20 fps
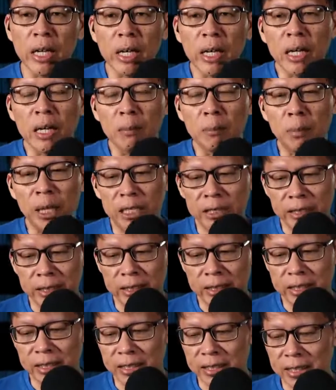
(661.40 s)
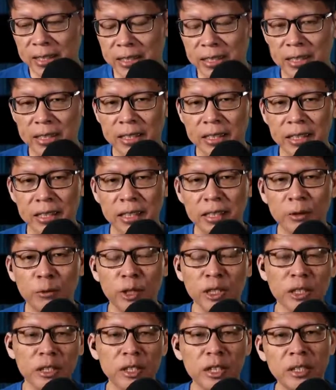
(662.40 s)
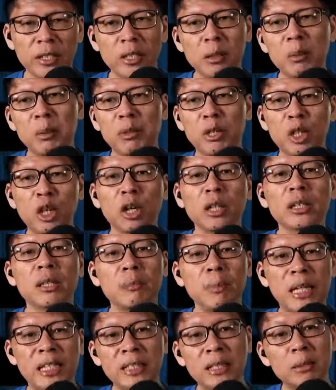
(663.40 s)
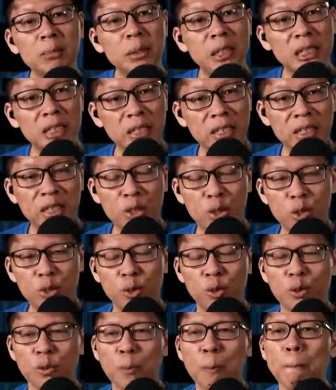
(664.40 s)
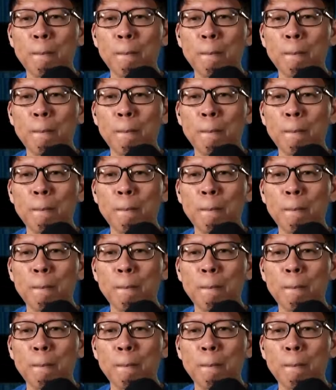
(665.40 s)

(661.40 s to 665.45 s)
But he was suggesting maybe call it the better person show.